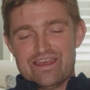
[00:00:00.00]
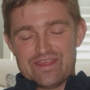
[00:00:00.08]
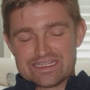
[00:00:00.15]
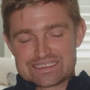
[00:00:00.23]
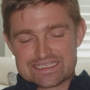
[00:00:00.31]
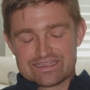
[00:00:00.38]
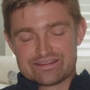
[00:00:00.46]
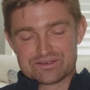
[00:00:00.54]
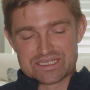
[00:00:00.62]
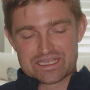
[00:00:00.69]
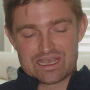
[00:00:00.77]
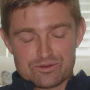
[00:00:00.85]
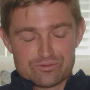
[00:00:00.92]
That said, there's
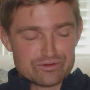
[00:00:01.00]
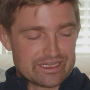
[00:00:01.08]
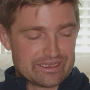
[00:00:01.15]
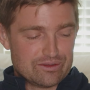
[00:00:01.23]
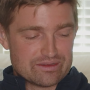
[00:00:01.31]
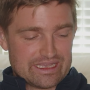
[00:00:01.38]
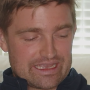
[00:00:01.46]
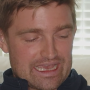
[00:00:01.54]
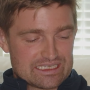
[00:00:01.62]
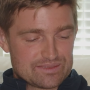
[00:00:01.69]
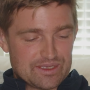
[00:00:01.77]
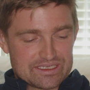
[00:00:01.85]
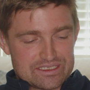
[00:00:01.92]
a of really unique
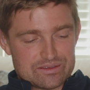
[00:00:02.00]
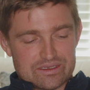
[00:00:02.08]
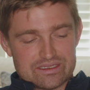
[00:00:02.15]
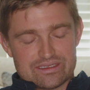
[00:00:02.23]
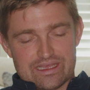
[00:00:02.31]
aspects to it.